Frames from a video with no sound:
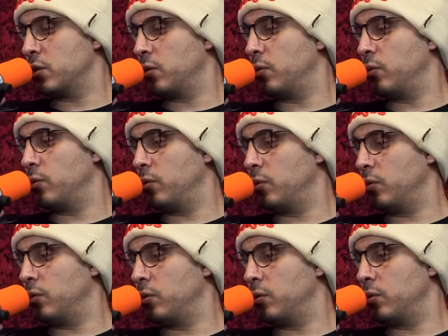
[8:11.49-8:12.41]
So
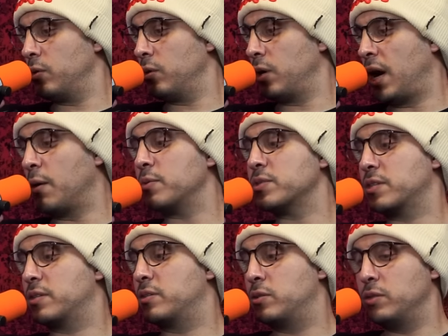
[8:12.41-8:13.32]
I was
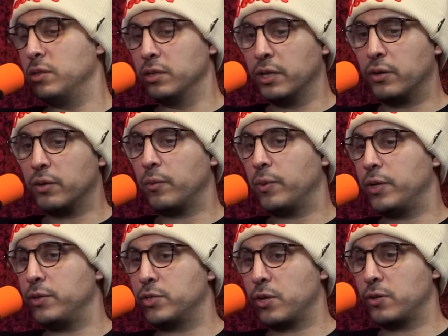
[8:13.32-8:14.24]
literally when
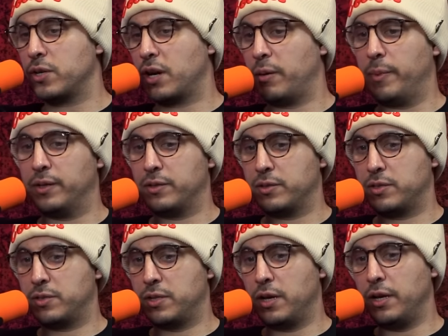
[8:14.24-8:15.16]
you started talking about this
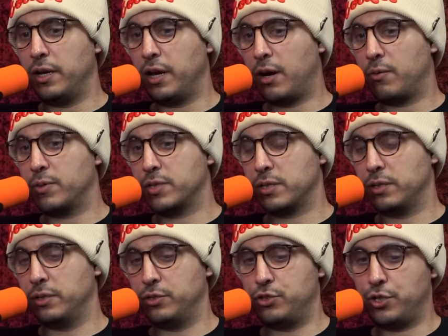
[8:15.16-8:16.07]
study, I was
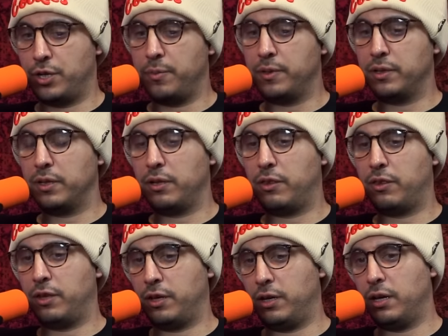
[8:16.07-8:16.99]
legitimately
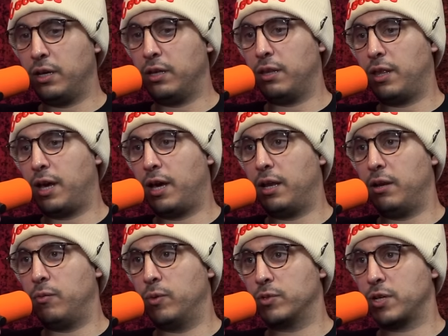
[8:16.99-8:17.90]
thinking that
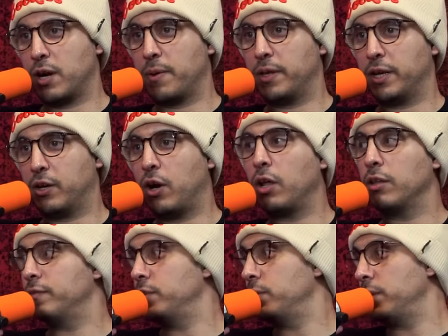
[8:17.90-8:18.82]
we're talking about like Call
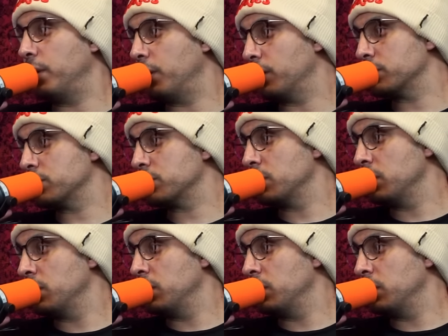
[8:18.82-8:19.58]
of Duty nerds.